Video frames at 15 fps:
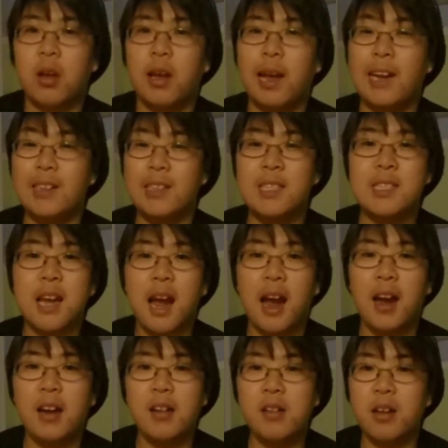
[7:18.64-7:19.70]
It's
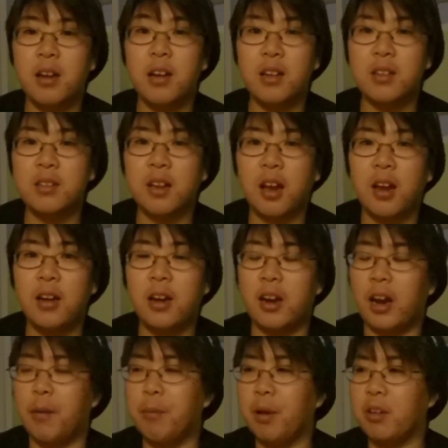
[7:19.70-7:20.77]
sad. It is sad, and
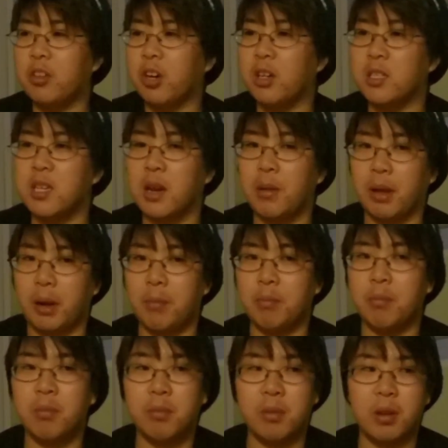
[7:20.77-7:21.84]
I'm not trying to say I don't
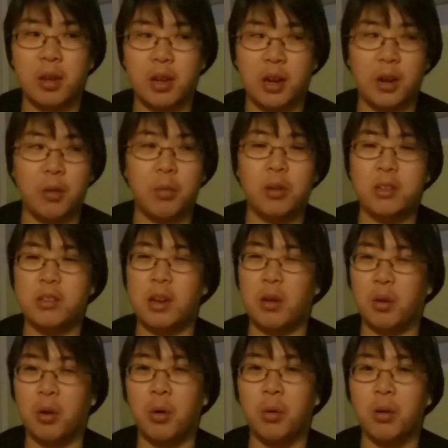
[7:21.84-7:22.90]
want to
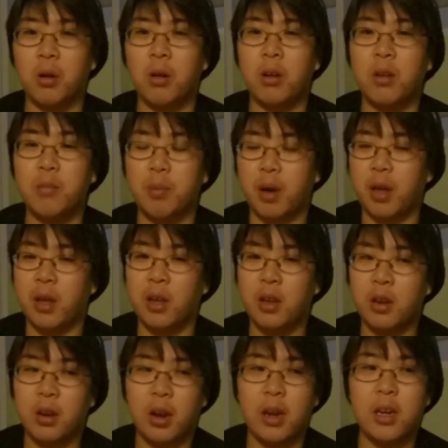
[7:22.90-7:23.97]
sound cold-hearted, but
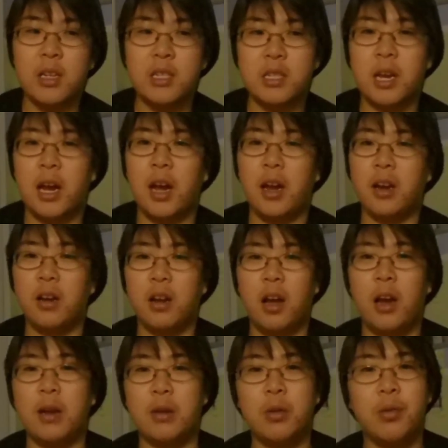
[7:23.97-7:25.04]
it is sad.
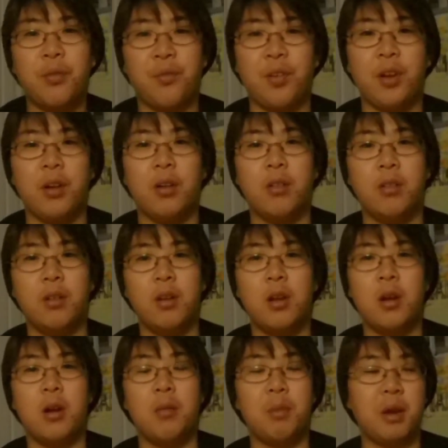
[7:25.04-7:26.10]
I do feel,
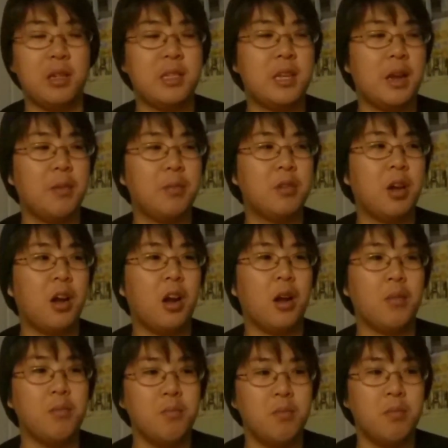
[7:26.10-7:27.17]
but at the same
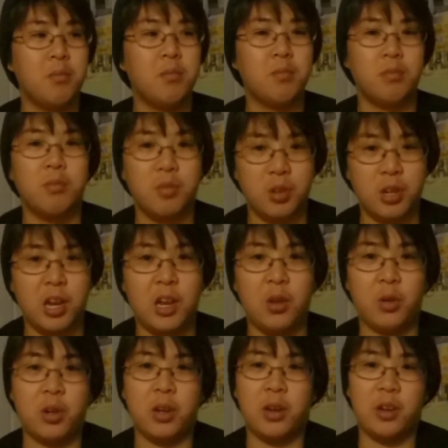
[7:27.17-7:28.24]
time, you gotta
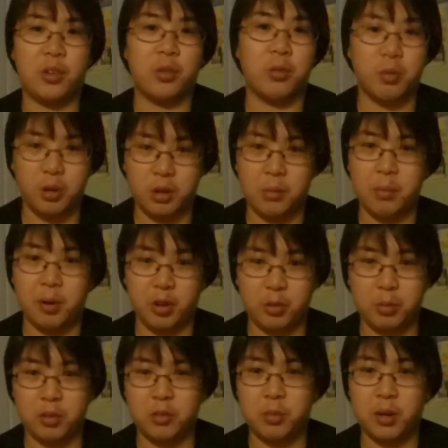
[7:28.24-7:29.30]
look into the world in a bigger
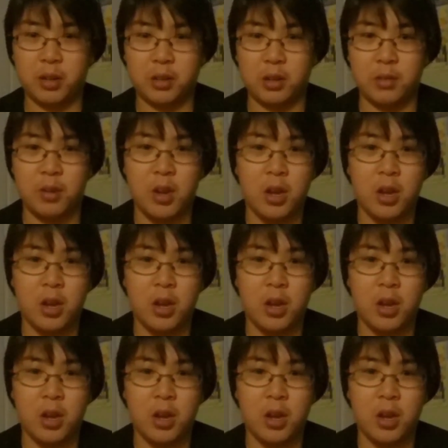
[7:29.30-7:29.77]
perspective.